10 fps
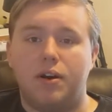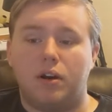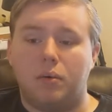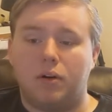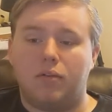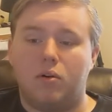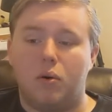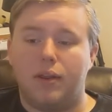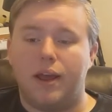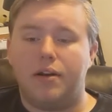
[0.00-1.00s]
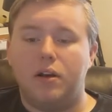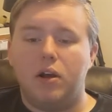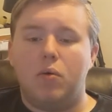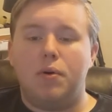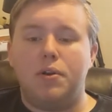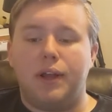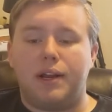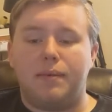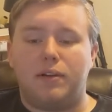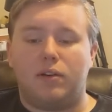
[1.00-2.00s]
You're going to want to record that, what you
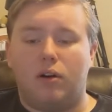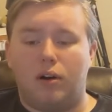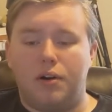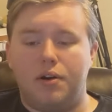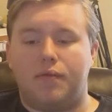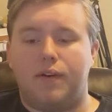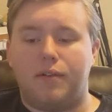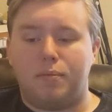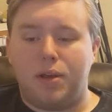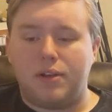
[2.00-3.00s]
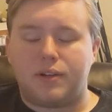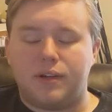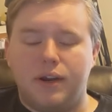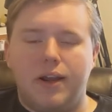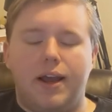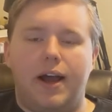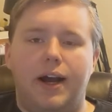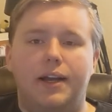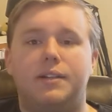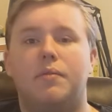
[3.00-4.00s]
like about their art, your favorite piece,
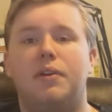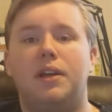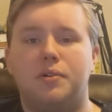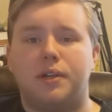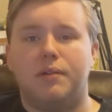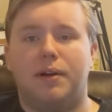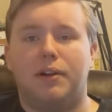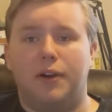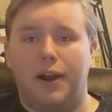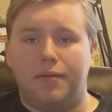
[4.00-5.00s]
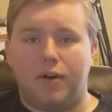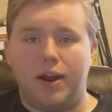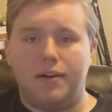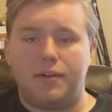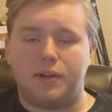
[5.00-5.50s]
and something interesting about their life, right?